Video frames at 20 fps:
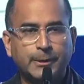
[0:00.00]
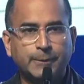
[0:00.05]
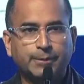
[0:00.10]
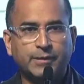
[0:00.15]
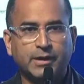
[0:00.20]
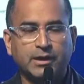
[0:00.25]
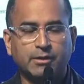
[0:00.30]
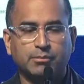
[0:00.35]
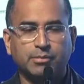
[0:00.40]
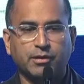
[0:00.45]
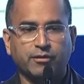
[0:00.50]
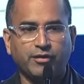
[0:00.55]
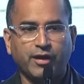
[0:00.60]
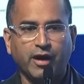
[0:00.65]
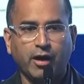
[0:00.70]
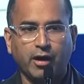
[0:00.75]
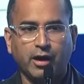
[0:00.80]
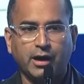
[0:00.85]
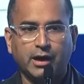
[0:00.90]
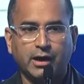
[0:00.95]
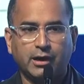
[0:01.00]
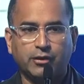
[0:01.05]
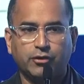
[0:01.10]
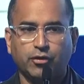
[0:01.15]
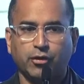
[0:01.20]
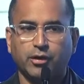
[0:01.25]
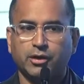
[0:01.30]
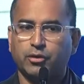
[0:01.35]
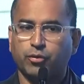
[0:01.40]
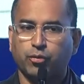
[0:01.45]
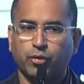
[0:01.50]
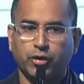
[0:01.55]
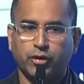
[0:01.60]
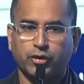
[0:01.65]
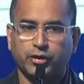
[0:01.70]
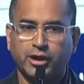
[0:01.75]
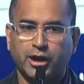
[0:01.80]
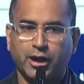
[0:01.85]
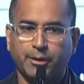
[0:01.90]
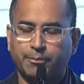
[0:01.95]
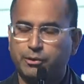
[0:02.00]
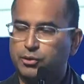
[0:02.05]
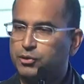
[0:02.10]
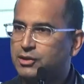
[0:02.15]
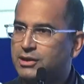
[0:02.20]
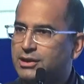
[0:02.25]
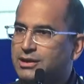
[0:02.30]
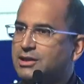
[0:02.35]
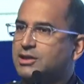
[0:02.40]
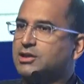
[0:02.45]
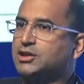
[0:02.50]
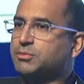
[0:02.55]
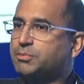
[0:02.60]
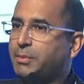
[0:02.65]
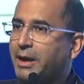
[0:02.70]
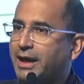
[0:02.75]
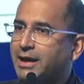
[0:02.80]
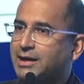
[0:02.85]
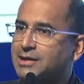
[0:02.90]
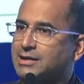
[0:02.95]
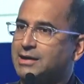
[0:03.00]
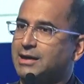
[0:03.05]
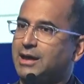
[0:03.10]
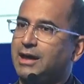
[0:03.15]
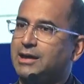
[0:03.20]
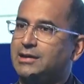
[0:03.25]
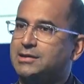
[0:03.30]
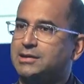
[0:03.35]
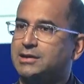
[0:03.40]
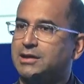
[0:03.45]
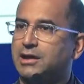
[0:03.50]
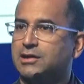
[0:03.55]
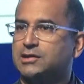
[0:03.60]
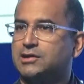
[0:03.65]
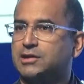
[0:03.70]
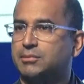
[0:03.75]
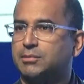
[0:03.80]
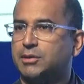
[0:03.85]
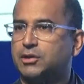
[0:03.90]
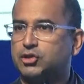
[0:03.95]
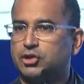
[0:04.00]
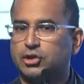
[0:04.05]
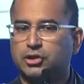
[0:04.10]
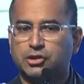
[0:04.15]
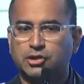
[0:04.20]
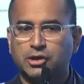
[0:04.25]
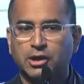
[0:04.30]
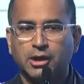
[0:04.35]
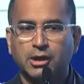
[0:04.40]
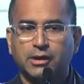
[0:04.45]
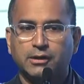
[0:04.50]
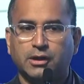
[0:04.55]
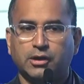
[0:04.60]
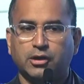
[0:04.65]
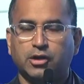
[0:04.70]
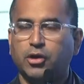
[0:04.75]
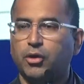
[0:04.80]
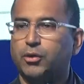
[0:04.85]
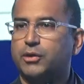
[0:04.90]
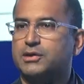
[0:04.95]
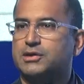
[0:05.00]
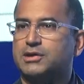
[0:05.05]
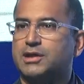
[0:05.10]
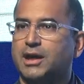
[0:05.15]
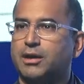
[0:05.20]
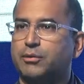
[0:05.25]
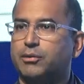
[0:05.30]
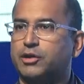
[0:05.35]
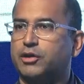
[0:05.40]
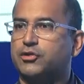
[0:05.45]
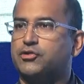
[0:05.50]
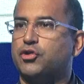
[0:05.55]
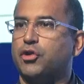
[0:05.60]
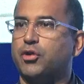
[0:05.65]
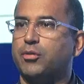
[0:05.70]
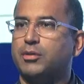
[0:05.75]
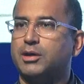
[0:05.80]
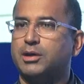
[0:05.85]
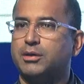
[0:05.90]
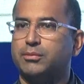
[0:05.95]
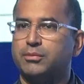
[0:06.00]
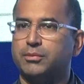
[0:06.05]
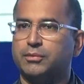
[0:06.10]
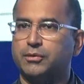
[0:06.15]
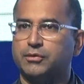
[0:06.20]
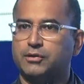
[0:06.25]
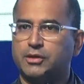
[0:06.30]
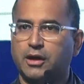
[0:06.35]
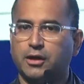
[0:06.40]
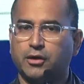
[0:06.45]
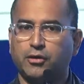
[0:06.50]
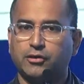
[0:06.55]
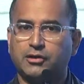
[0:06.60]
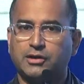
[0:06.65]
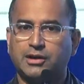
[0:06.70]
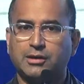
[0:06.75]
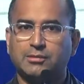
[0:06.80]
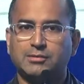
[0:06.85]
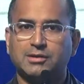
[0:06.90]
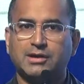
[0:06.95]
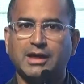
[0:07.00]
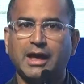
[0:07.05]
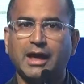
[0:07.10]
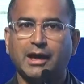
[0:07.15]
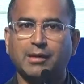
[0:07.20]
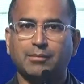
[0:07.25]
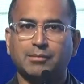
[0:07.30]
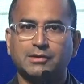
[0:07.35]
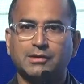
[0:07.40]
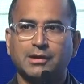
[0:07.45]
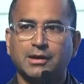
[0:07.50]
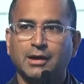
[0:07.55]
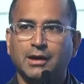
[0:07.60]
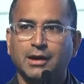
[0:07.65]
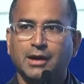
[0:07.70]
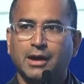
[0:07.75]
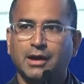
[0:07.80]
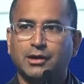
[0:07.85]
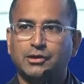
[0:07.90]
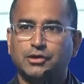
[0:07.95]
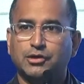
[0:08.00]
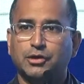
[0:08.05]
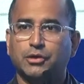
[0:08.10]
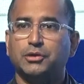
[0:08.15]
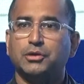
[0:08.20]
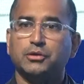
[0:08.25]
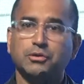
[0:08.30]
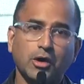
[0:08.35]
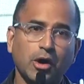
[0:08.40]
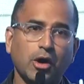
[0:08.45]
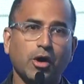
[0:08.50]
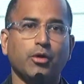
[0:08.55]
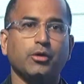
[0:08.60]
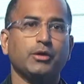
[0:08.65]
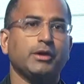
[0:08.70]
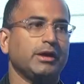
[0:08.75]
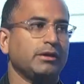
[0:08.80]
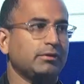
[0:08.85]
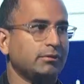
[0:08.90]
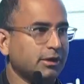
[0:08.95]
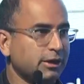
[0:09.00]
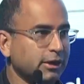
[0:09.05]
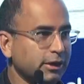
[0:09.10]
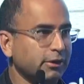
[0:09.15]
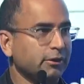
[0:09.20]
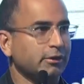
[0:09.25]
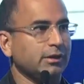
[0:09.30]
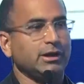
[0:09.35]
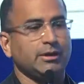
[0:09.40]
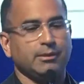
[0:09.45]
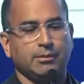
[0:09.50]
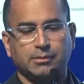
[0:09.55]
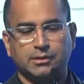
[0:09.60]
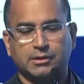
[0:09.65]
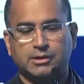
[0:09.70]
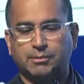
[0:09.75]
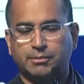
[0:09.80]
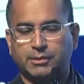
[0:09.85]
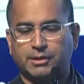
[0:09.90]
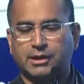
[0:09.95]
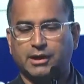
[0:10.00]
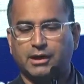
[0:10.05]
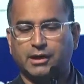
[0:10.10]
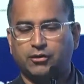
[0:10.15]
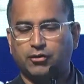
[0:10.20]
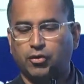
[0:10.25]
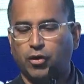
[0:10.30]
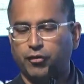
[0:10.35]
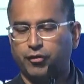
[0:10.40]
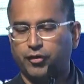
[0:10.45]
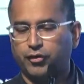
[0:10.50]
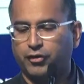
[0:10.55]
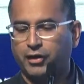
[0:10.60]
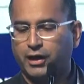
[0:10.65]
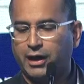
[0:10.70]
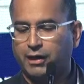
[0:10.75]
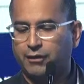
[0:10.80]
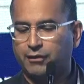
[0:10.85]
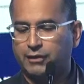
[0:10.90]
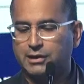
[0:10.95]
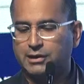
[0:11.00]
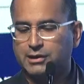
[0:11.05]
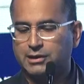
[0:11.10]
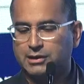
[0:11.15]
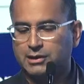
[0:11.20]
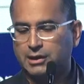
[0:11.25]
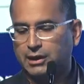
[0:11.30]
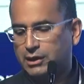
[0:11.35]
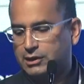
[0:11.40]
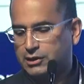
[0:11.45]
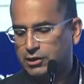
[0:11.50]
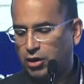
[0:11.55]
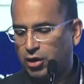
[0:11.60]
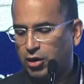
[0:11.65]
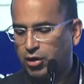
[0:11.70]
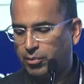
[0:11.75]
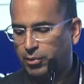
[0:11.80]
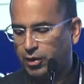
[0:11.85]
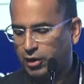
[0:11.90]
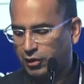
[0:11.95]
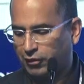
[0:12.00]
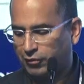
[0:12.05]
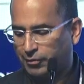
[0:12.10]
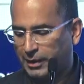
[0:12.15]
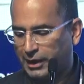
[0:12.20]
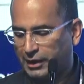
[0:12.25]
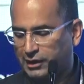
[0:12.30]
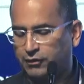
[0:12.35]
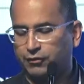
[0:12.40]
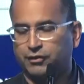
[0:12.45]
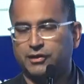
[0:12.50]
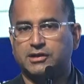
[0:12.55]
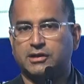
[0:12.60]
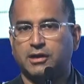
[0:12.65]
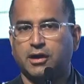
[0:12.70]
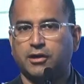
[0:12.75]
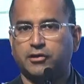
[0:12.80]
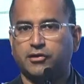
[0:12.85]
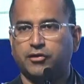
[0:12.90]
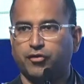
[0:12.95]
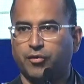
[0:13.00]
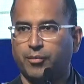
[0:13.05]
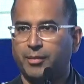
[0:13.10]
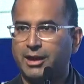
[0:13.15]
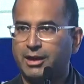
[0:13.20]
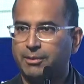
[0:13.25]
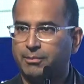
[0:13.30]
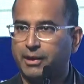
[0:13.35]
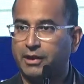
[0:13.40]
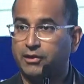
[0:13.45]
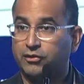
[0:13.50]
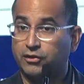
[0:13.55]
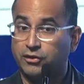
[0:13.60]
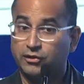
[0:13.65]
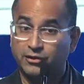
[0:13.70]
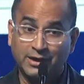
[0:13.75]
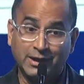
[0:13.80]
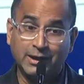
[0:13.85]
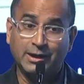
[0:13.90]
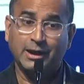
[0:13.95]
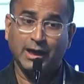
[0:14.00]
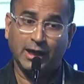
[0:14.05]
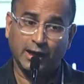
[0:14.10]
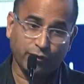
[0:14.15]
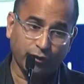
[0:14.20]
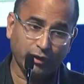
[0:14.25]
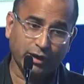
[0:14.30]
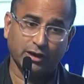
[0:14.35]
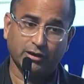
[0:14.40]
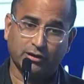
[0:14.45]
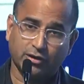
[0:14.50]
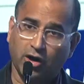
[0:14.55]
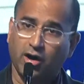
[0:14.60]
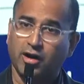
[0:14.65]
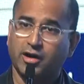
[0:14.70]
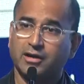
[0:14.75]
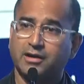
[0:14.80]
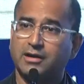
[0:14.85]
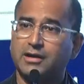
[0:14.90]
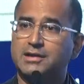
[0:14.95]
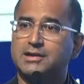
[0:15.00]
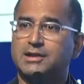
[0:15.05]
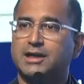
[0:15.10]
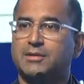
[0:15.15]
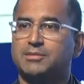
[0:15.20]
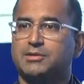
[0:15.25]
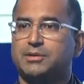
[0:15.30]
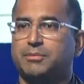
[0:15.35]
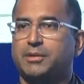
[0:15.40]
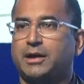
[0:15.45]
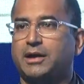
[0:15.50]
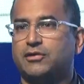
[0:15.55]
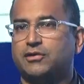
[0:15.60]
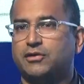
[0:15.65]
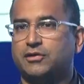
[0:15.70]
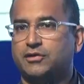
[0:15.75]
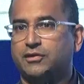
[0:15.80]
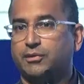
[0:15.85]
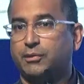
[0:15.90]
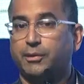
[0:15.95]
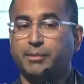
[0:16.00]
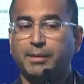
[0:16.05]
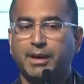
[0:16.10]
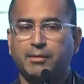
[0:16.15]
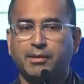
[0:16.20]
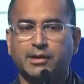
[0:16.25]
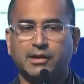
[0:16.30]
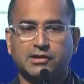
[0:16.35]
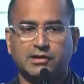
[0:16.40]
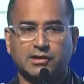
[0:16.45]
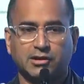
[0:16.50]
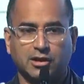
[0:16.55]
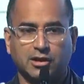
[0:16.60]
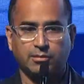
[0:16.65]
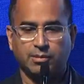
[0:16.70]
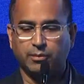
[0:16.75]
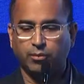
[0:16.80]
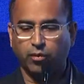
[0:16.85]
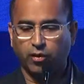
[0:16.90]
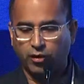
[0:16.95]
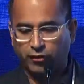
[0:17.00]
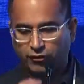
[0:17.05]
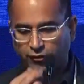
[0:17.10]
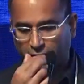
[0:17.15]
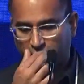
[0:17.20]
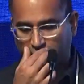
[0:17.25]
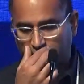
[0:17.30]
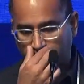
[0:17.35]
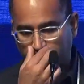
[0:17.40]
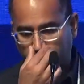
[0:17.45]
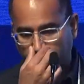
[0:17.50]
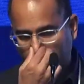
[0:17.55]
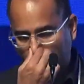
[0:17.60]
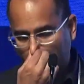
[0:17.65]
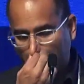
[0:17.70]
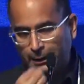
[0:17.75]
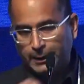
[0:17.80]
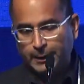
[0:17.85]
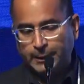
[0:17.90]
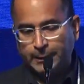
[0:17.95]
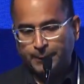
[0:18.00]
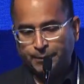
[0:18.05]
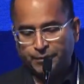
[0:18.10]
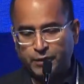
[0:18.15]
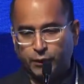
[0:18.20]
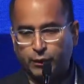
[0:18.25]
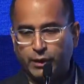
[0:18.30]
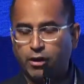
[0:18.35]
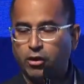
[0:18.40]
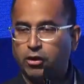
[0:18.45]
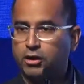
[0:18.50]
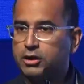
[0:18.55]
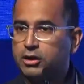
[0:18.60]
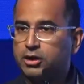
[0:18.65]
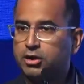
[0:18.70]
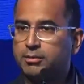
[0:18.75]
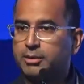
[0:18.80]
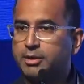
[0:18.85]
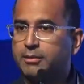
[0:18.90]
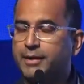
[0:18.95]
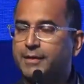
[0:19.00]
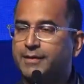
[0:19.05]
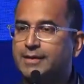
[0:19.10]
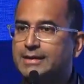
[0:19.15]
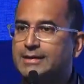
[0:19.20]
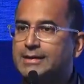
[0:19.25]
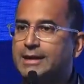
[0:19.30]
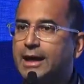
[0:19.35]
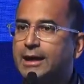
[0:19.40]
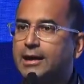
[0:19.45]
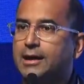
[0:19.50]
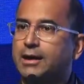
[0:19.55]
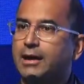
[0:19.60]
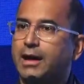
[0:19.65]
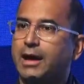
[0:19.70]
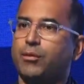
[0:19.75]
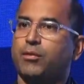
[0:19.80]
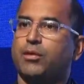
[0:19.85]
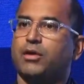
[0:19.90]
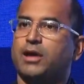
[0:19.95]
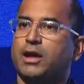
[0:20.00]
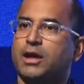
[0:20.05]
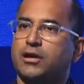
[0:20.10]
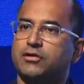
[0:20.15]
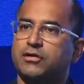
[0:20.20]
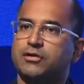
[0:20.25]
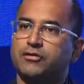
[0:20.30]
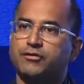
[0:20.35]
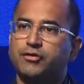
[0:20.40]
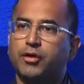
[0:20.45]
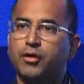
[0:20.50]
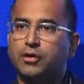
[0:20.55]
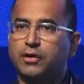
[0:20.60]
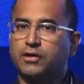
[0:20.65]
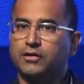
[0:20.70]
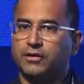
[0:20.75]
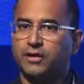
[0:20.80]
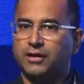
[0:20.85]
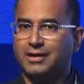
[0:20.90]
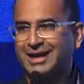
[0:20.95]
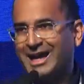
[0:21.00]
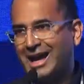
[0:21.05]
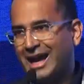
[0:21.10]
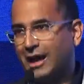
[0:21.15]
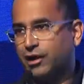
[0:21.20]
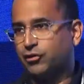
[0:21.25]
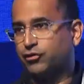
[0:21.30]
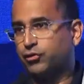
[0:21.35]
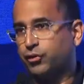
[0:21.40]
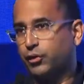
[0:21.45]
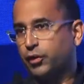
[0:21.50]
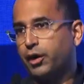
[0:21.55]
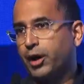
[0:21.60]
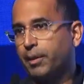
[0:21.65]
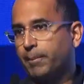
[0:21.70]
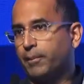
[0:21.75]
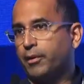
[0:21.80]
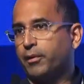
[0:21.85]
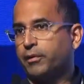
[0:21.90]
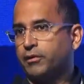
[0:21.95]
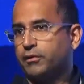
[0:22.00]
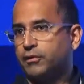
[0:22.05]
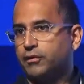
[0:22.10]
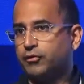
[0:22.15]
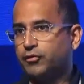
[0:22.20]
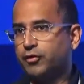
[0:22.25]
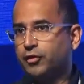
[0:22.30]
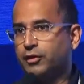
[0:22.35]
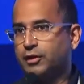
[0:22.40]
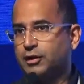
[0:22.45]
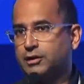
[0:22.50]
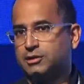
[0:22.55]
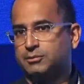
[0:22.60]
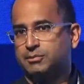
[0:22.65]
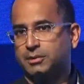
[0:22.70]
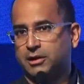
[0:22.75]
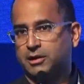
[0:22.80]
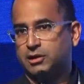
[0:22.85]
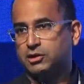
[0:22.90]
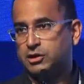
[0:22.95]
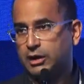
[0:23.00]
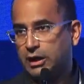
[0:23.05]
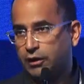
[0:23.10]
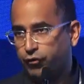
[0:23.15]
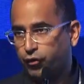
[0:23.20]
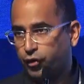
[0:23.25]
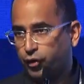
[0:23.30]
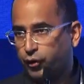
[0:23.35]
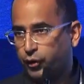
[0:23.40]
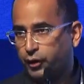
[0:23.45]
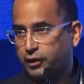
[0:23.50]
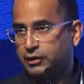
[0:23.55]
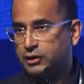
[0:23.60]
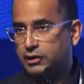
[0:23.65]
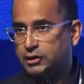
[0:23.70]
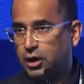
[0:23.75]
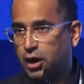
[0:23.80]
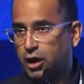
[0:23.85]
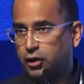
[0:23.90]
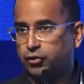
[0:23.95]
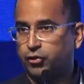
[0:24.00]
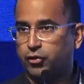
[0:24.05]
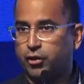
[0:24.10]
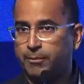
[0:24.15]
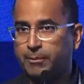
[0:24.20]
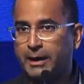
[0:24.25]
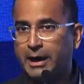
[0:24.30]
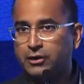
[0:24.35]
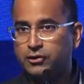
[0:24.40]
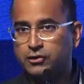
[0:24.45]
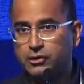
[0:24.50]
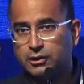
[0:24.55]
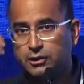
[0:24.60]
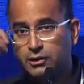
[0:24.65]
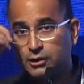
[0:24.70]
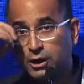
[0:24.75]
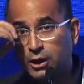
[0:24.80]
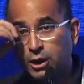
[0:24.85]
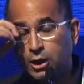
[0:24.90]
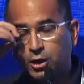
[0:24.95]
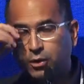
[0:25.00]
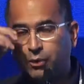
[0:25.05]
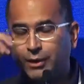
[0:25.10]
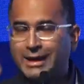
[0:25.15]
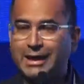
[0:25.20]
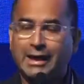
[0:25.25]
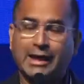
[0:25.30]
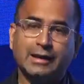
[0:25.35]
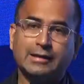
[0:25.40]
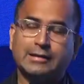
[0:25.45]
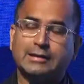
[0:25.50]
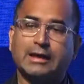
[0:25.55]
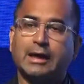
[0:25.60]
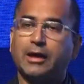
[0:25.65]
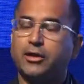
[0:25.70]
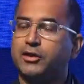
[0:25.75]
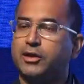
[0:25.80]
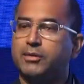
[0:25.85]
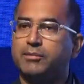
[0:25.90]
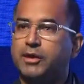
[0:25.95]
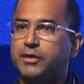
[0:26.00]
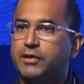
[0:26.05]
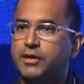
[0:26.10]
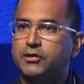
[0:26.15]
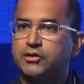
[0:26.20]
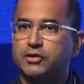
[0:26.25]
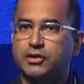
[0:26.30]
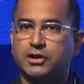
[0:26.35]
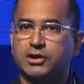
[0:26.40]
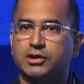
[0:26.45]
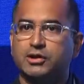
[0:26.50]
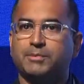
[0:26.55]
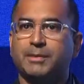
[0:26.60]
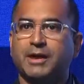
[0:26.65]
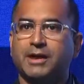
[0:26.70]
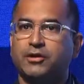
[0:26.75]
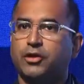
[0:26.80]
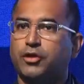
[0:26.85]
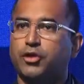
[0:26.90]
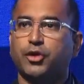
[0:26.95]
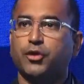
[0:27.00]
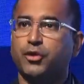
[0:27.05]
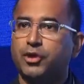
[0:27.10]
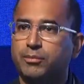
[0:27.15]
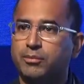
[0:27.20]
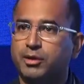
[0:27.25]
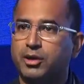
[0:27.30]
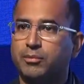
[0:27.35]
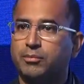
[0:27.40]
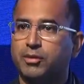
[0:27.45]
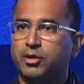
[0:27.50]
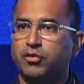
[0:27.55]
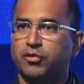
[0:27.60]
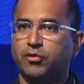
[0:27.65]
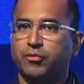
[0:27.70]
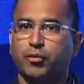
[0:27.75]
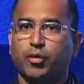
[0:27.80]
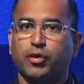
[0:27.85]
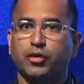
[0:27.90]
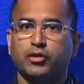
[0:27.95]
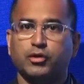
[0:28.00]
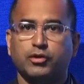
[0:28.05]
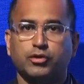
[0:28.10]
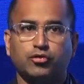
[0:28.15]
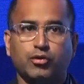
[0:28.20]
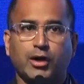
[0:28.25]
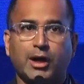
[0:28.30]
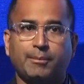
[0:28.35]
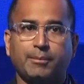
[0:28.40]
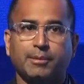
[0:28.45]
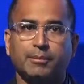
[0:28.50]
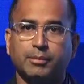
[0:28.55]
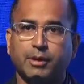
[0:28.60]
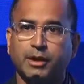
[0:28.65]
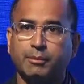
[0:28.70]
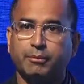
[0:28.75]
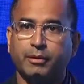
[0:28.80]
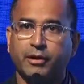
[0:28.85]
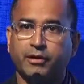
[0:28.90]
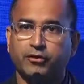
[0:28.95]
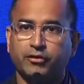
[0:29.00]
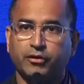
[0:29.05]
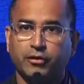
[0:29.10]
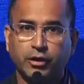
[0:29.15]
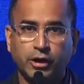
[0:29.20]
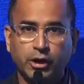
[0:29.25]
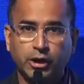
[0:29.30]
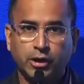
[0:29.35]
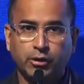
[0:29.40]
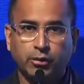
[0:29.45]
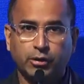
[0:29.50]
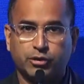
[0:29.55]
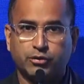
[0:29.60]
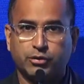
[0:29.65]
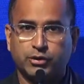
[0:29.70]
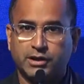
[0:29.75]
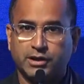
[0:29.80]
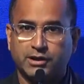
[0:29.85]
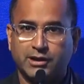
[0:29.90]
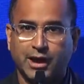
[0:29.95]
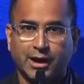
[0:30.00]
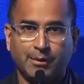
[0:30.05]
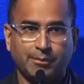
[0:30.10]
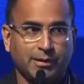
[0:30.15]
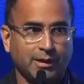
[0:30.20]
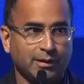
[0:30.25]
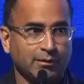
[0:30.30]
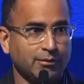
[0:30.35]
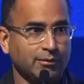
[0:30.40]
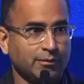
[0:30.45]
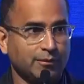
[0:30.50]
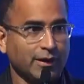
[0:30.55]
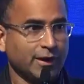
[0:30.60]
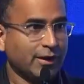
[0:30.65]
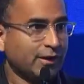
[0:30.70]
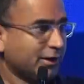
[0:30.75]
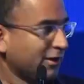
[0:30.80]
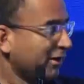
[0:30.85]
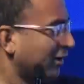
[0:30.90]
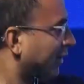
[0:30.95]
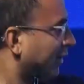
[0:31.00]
In Bavaria, during the World Cup, you see these spikes in ACS admissions that coincide with the Germany soccer team's games. And so you know that clearly sympathetic overdrive is a hallmark of pathophysiology for many patients, and if we can target these types of patients, then well, maybe this is going more effective. We heard a little bit about the data. I want to actually focus on the actual numbers for this, because if we're going to talk to our patients, we can't tell them that they should expect a 30 millimeter of mercury drop in blood pressure, which was the type that Venkata and